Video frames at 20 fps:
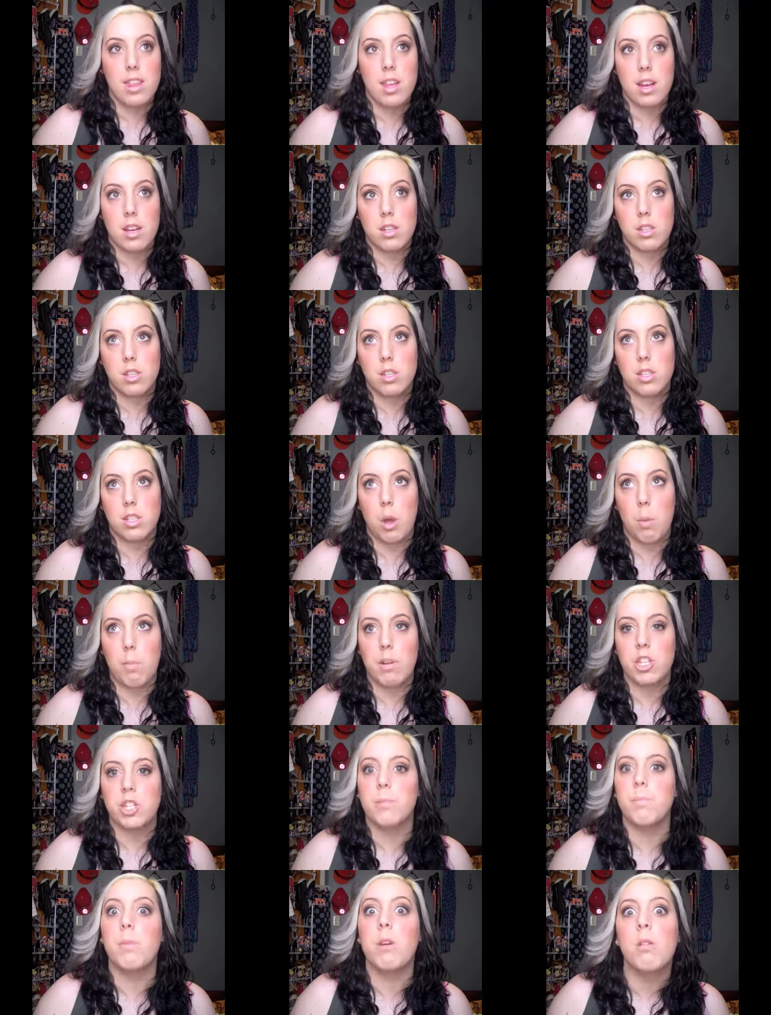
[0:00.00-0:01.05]
there's so
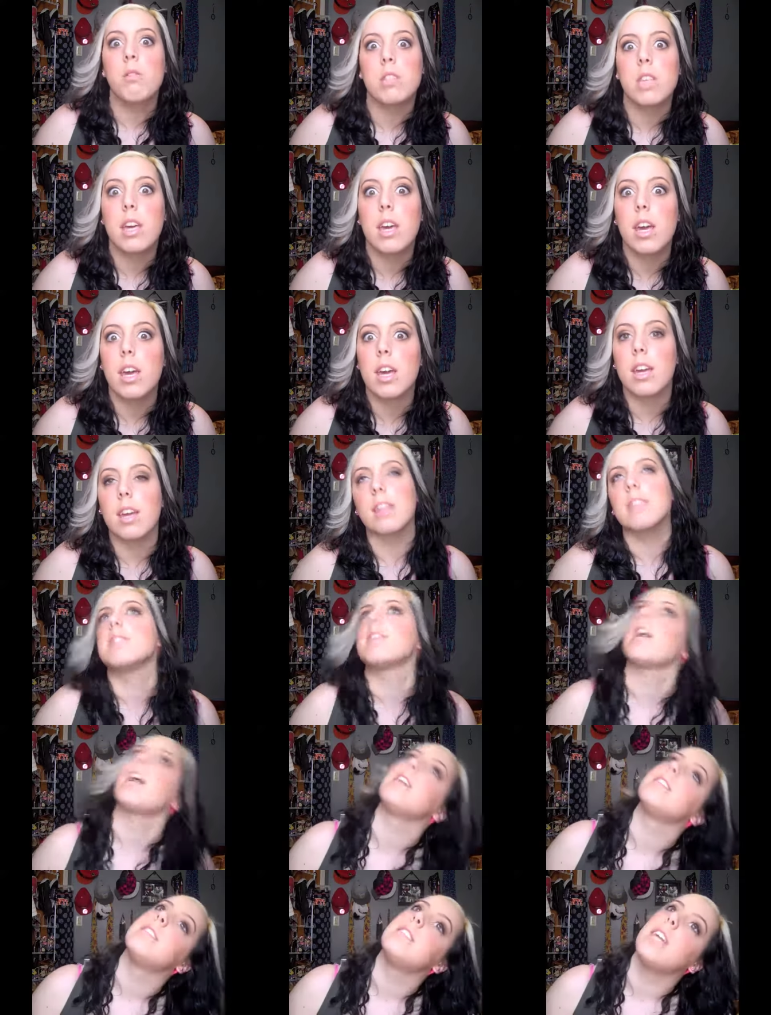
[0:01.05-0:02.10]
much music and
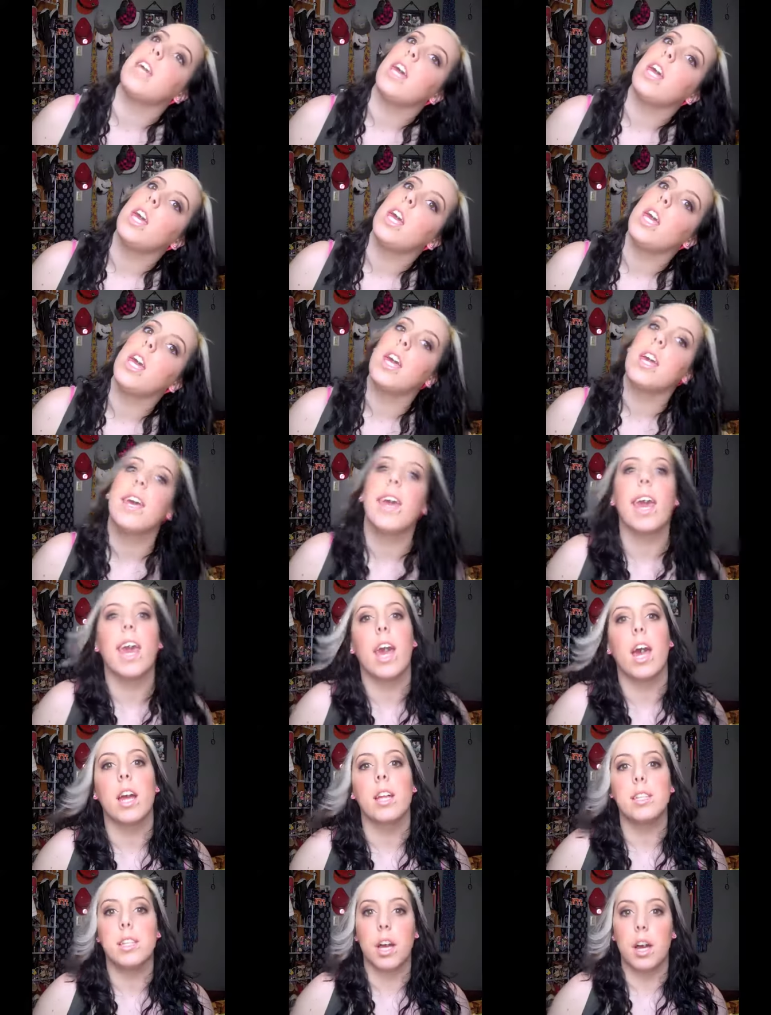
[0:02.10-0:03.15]
dancing
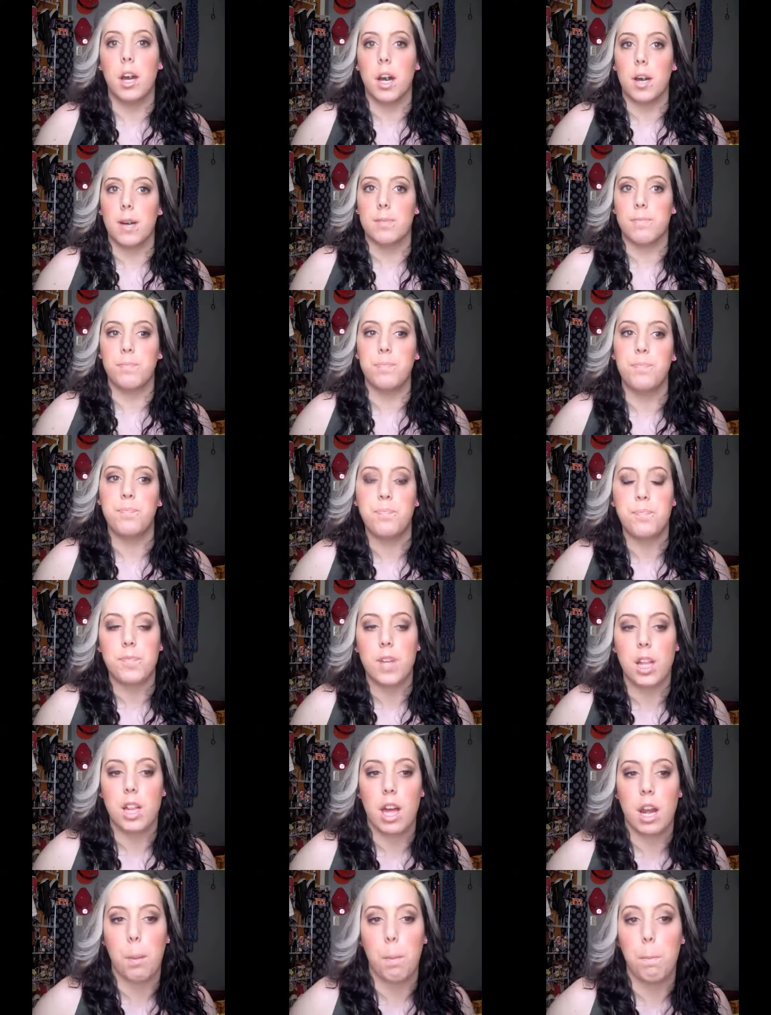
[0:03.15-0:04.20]
and um,
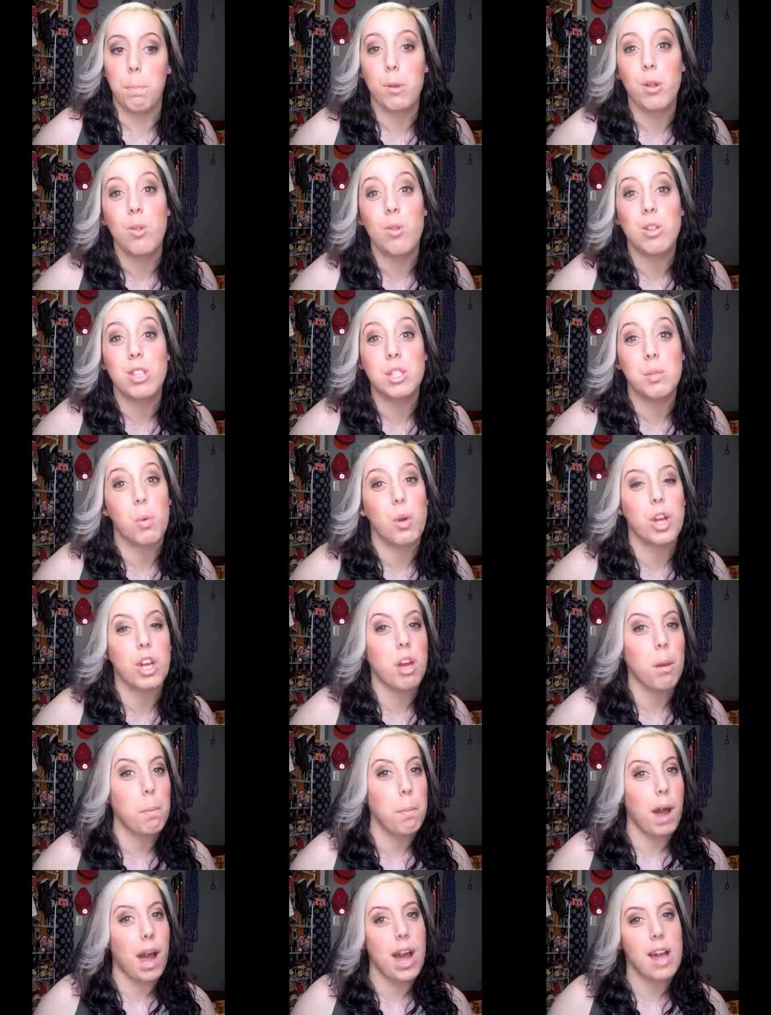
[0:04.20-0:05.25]
a lot of booths where you
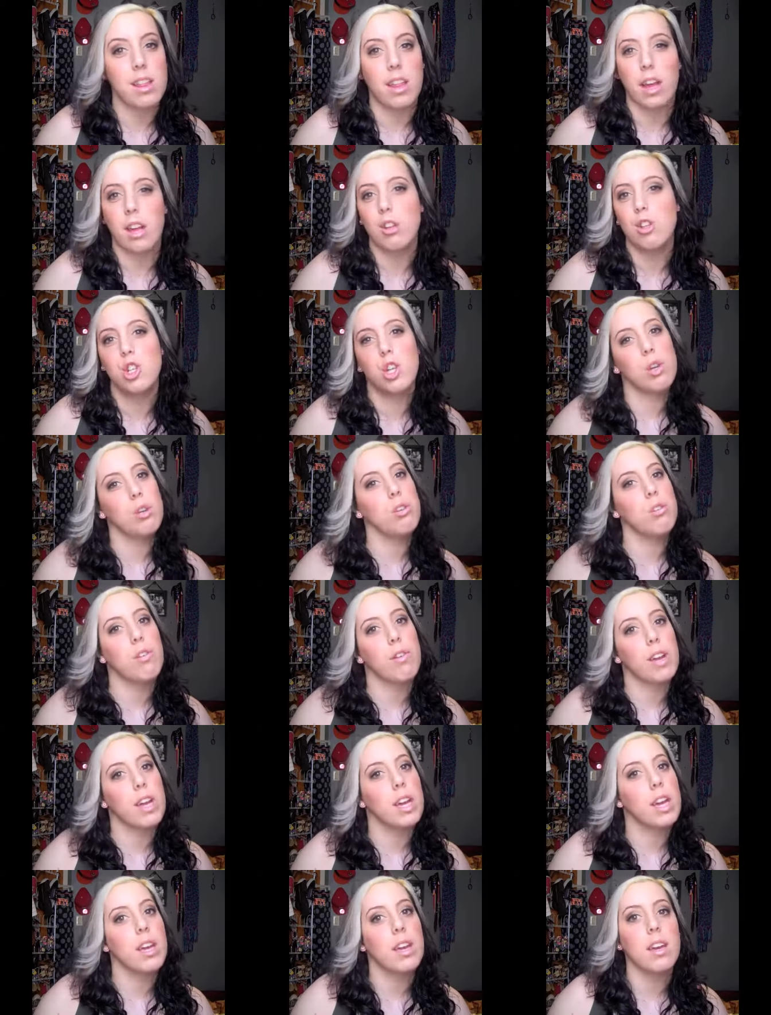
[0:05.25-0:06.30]
could buy like
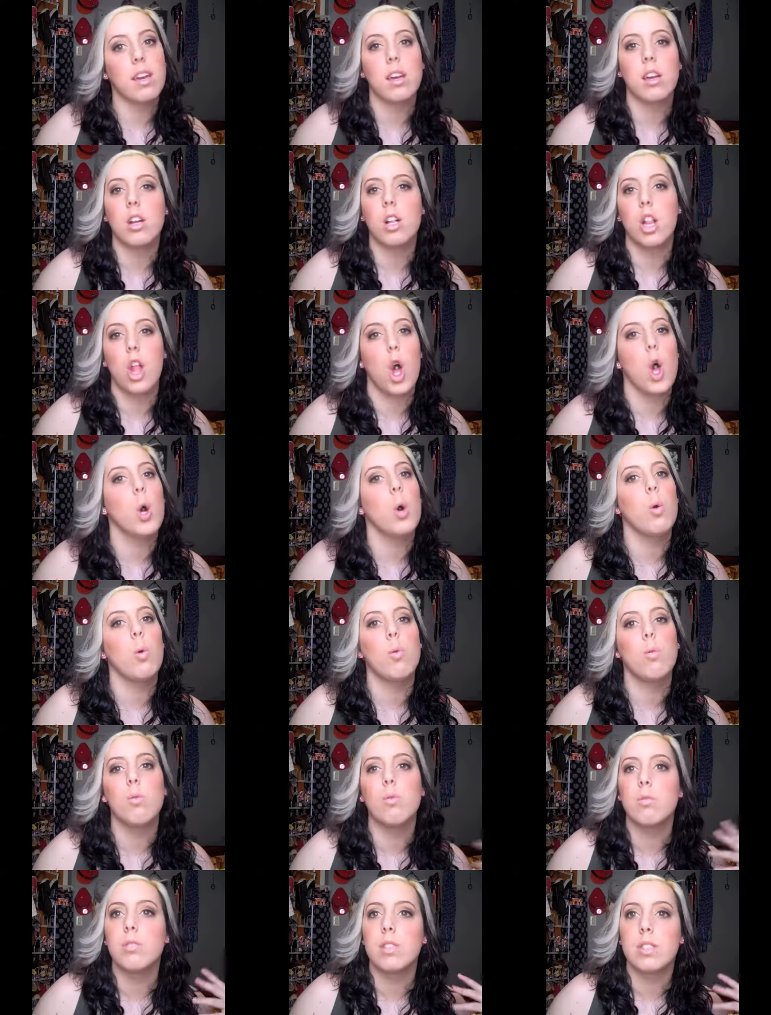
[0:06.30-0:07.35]
jewelry,
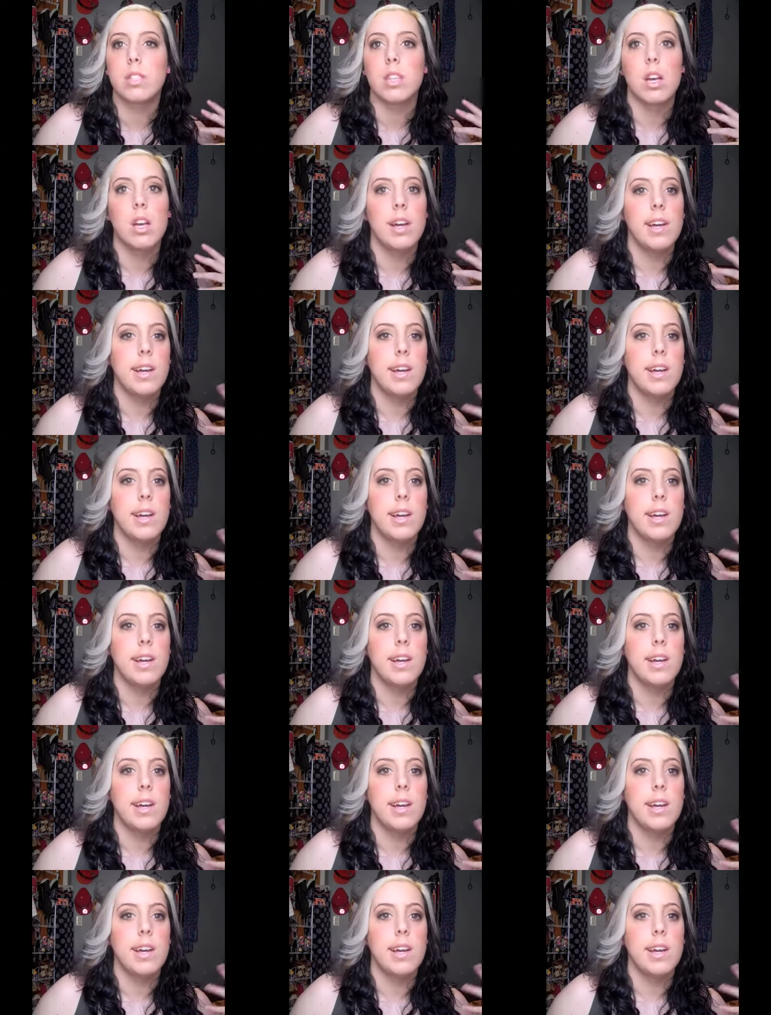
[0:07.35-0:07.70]
clothes,